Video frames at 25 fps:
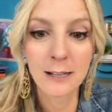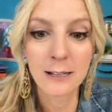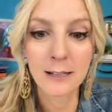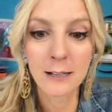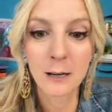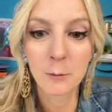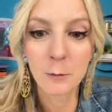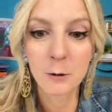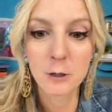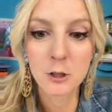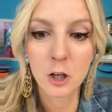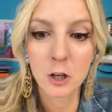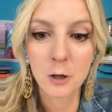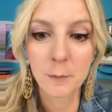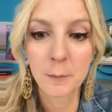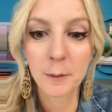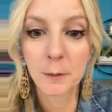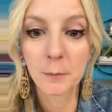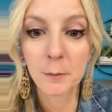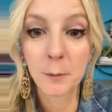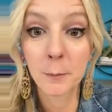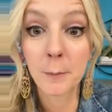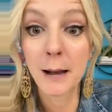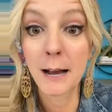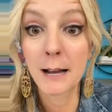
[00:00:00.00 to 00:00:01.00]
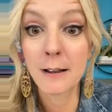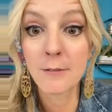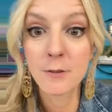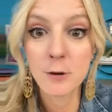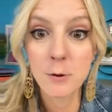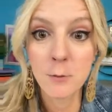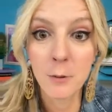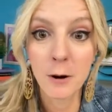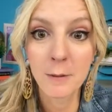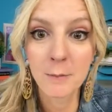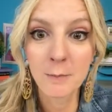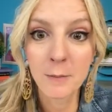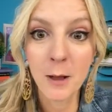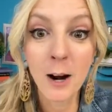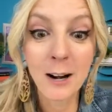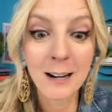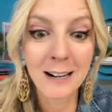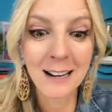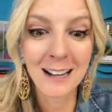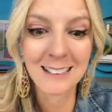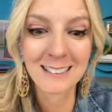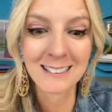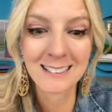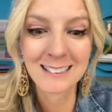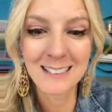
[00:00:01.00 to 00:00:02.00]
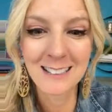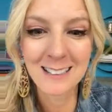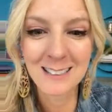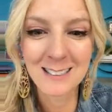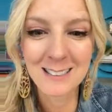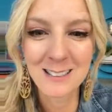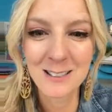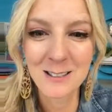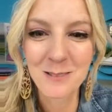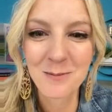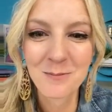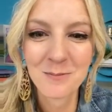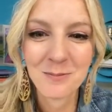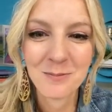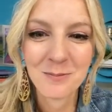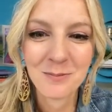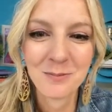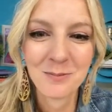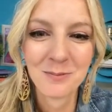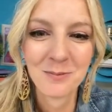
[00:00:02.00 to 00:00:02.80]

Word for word: and I want y'all to be able to buy if you want. All right. I'll see y'all soon.